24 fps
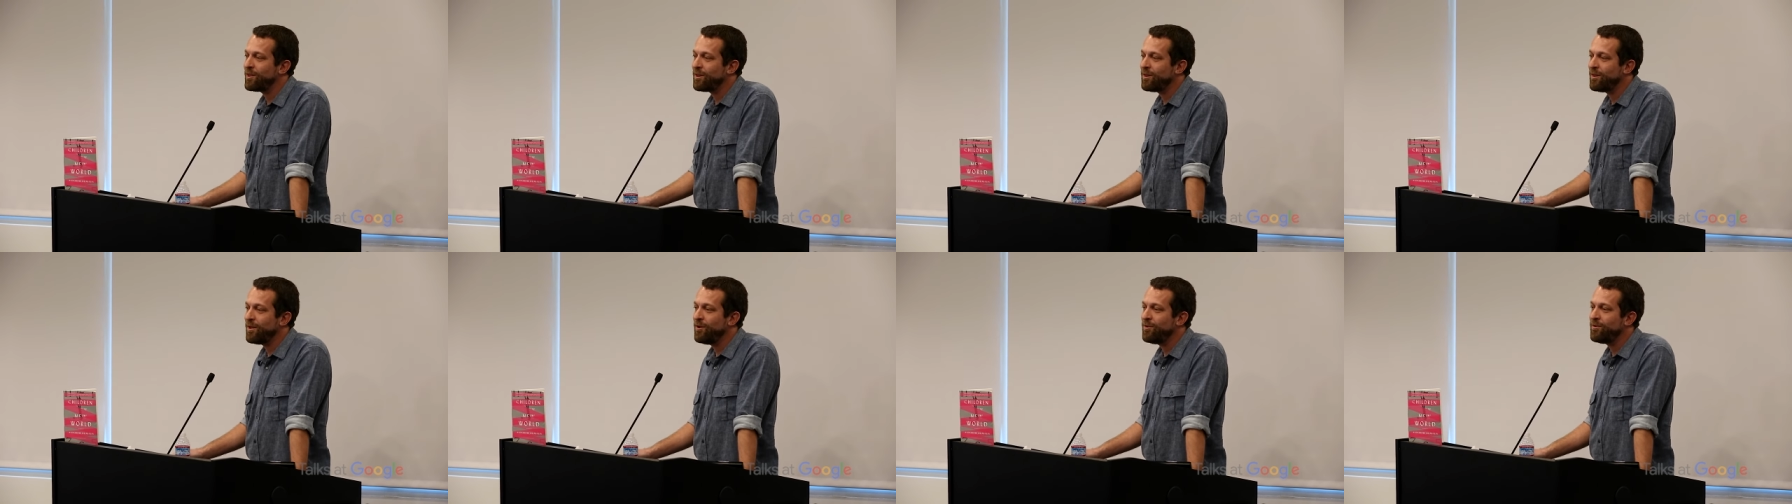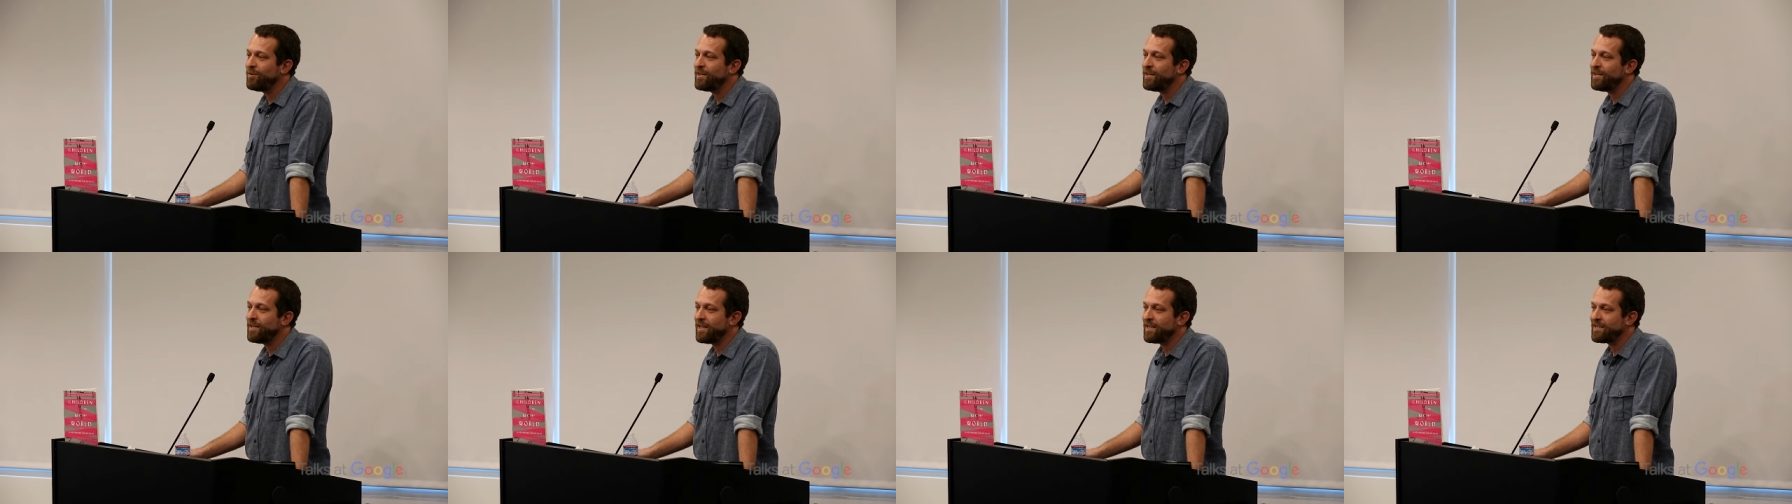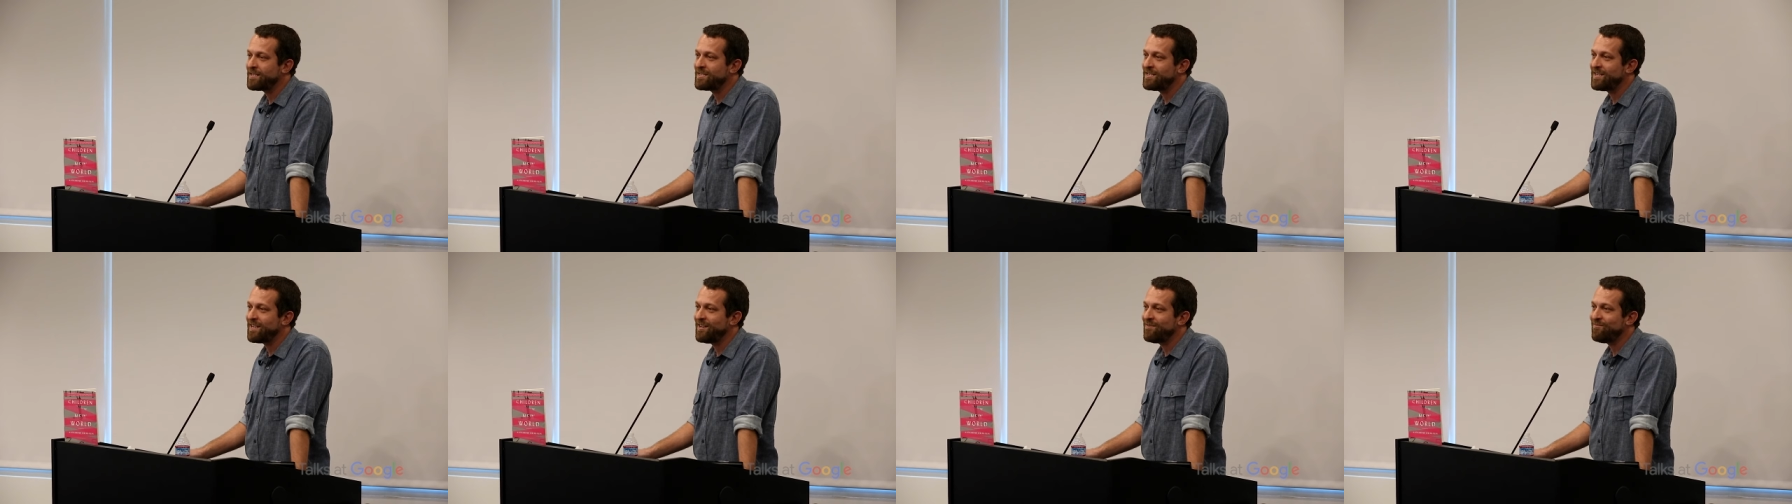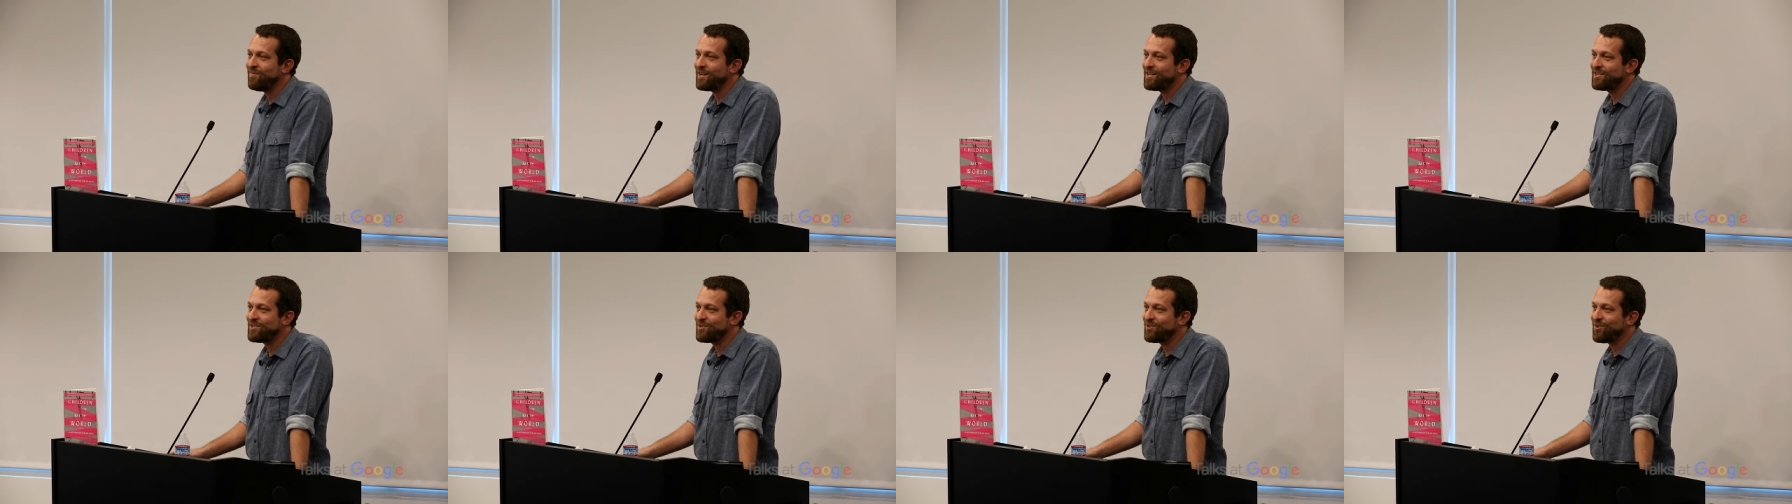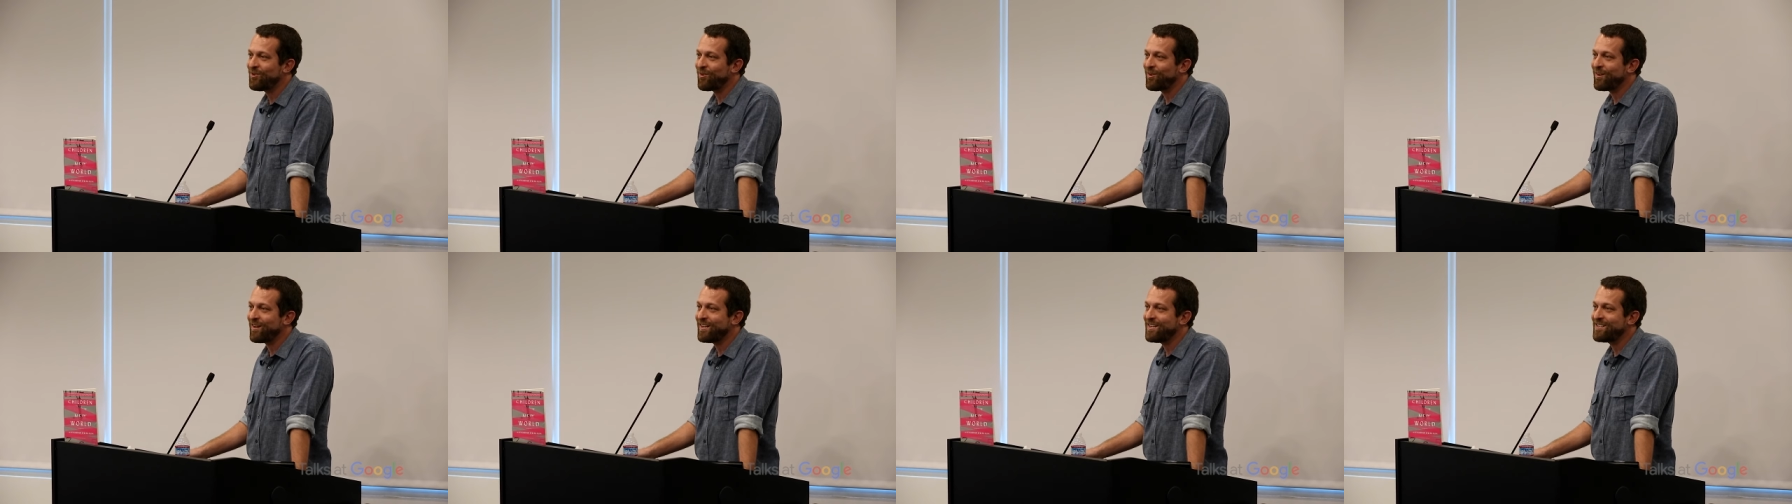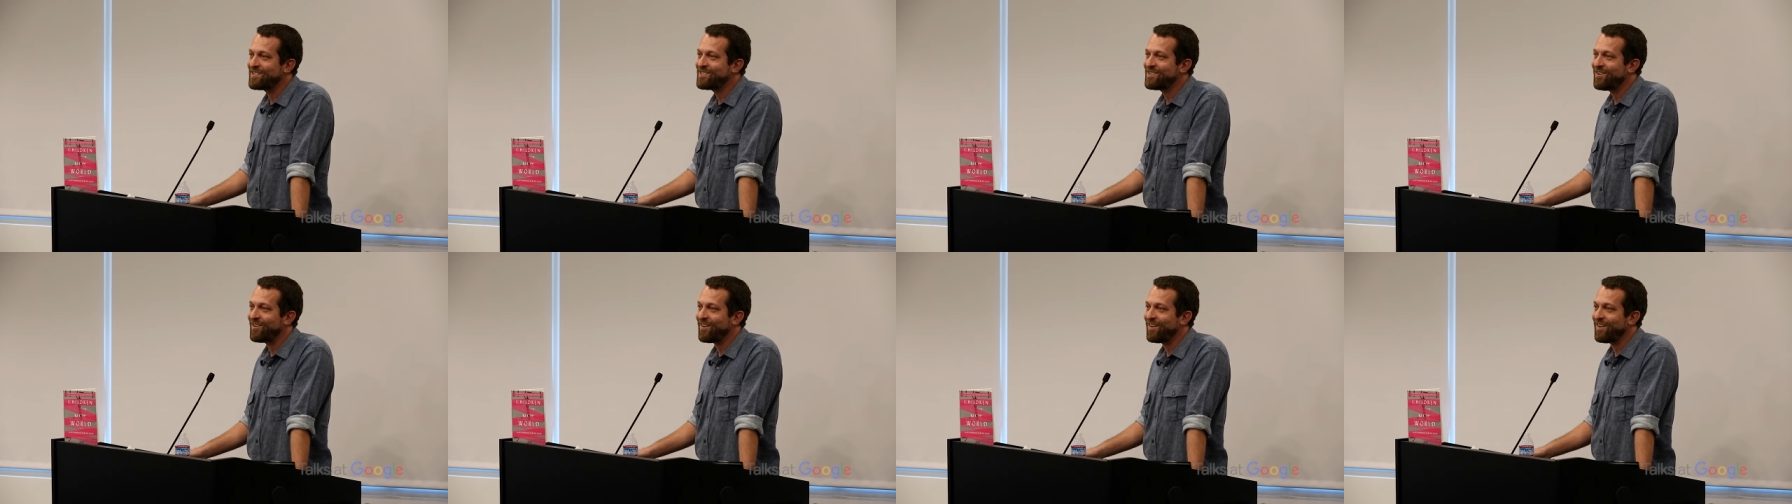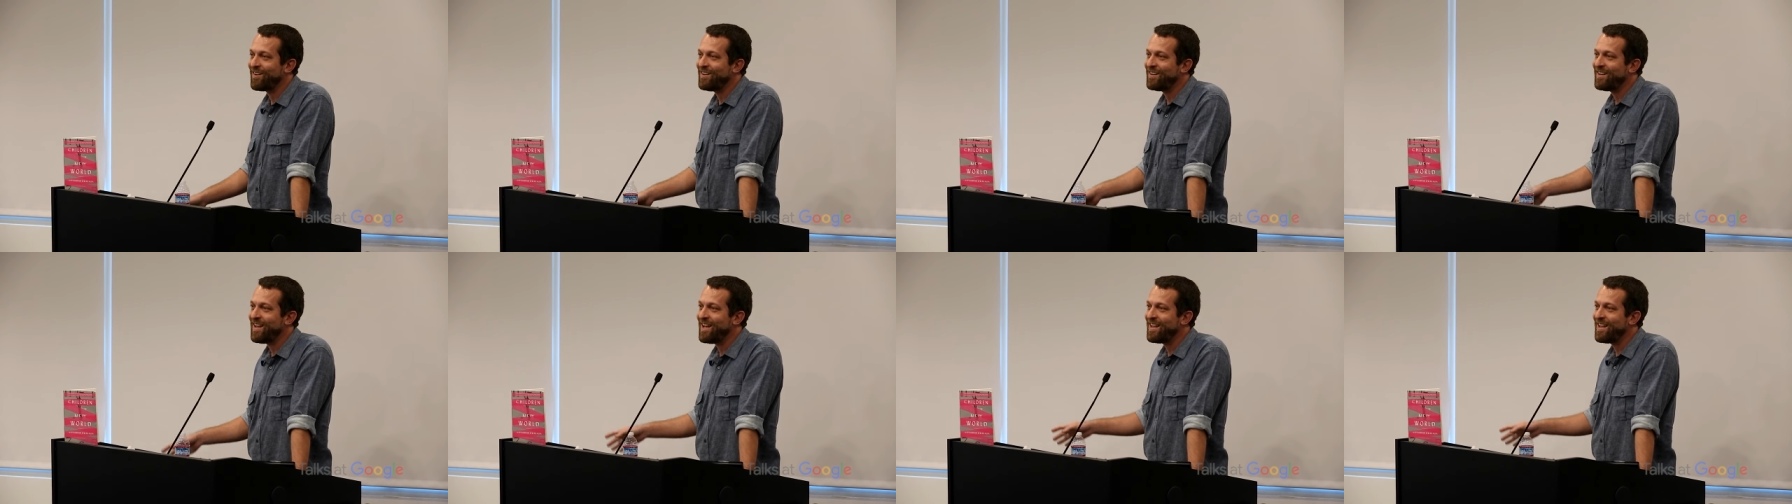loneliness in my stories, or and,